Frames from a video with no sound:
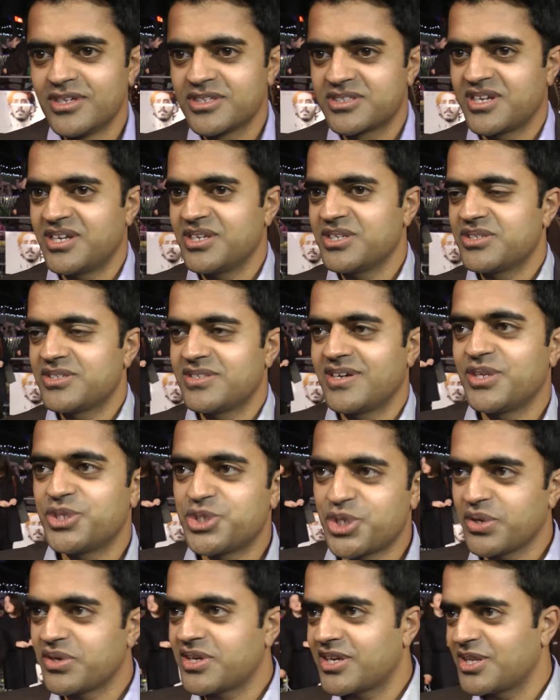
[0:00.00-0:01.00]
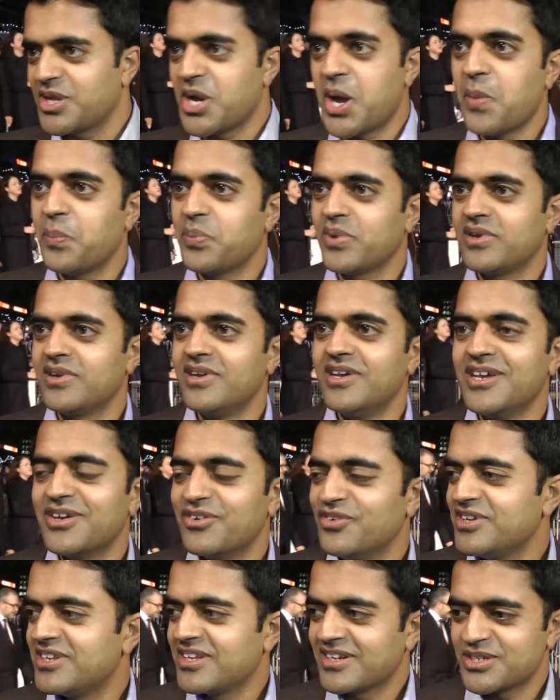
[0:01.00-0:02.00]
So I start choking up and
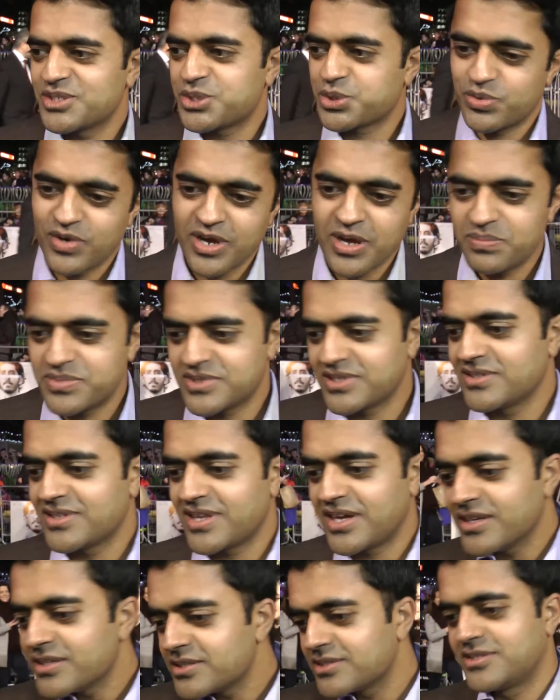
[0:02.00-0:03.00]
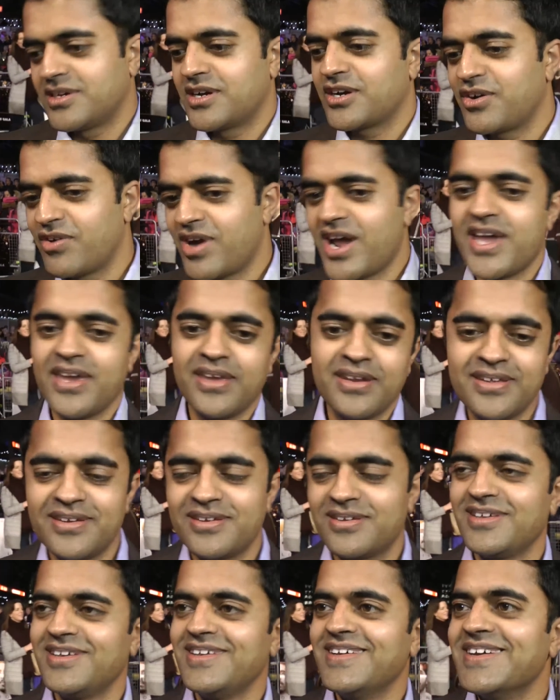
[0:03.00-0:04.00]
reading the script and like start crying and
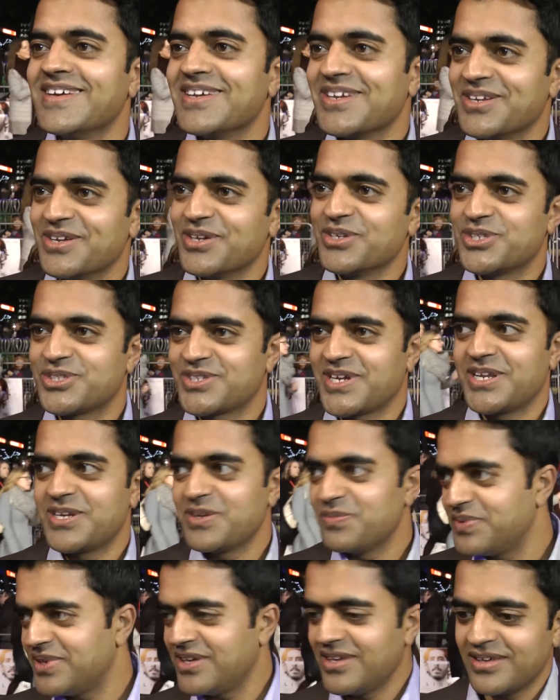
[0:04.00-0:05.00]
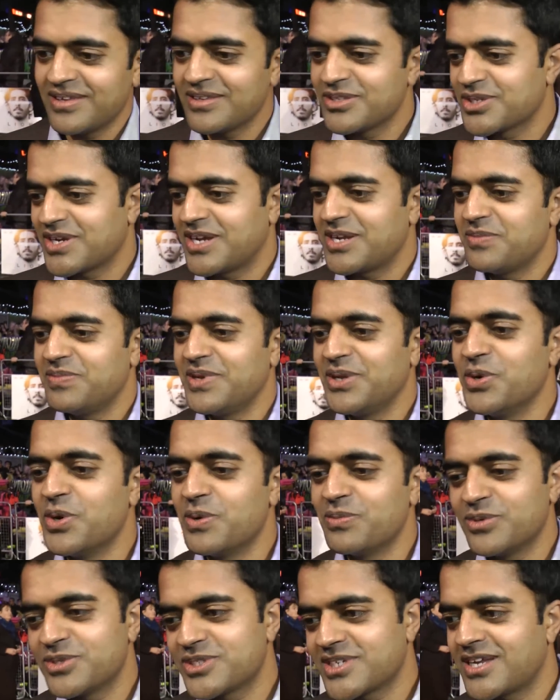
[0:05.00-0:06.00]
you know just trying to be trying to be
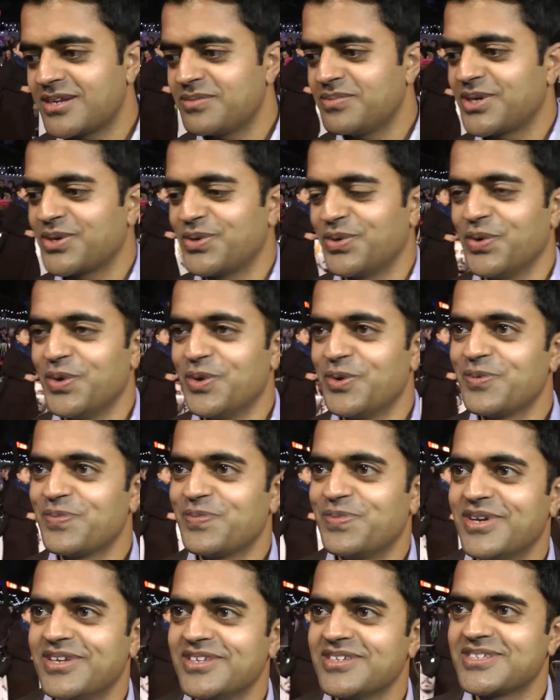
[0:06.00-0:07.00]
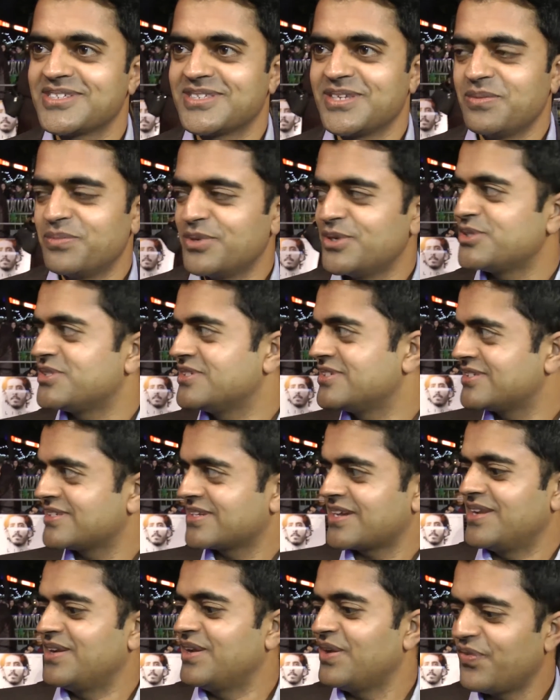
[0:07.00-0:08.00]
normal, trying to be cool, but just the emotions just
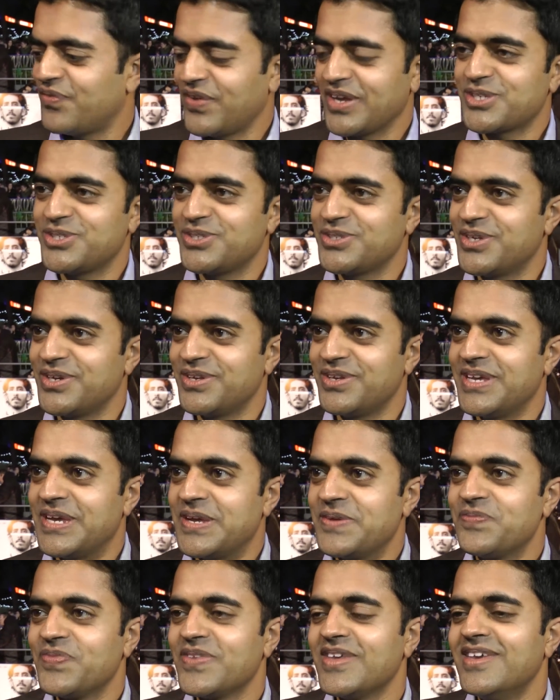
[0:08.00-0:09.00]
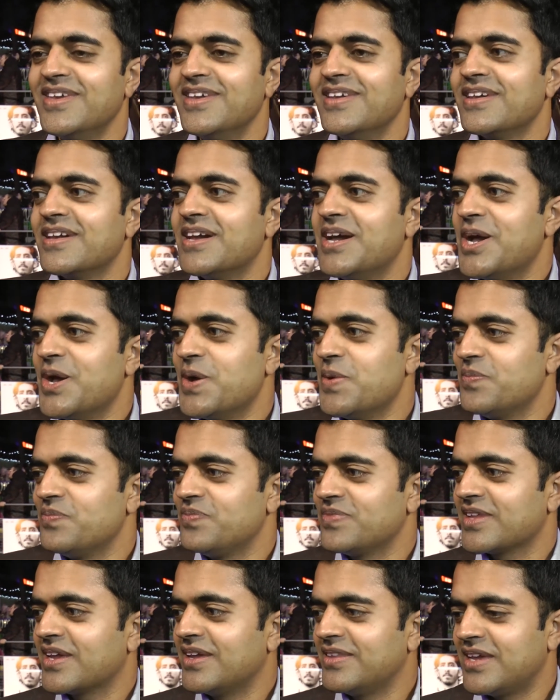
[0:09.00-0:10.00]
kind of affect you, don't they? Um,
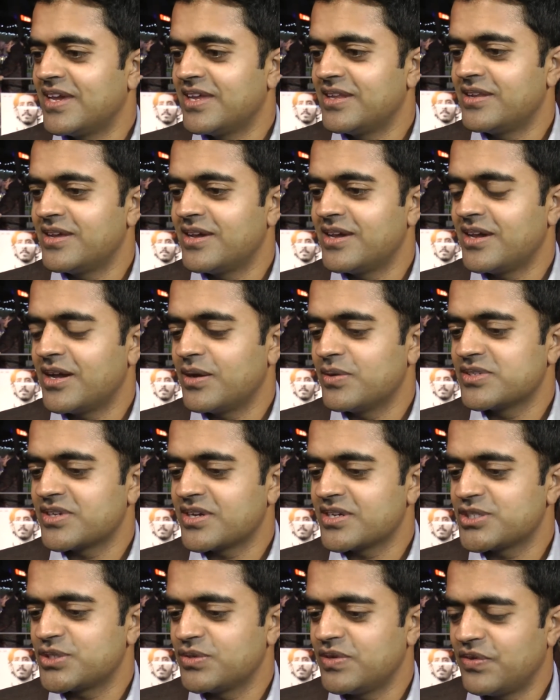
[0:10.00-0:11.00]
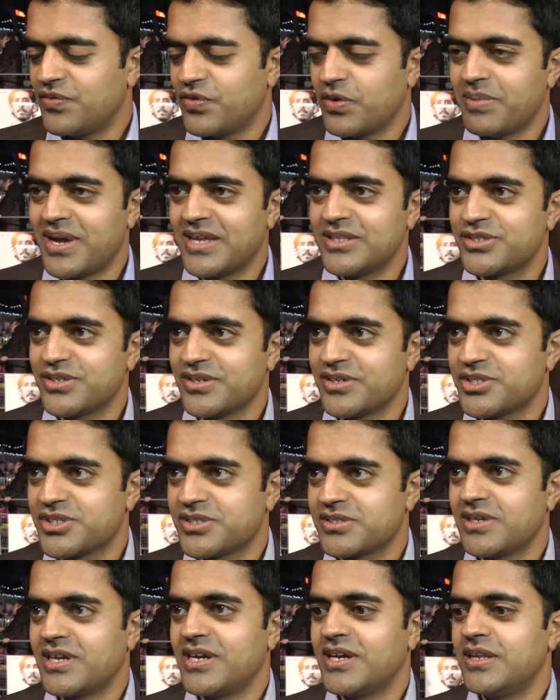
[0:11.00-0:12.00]
and then uh, I was asked to read for
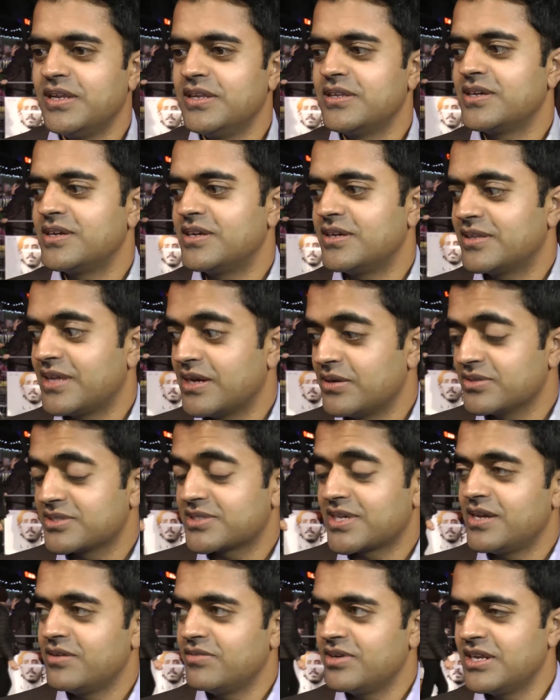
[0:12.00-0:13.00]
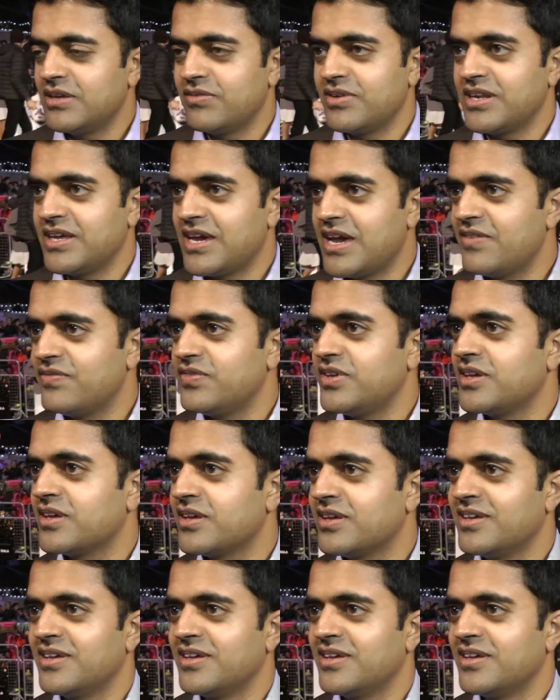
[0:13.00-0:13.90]
Mantosh, and uh, that was like really really heavy,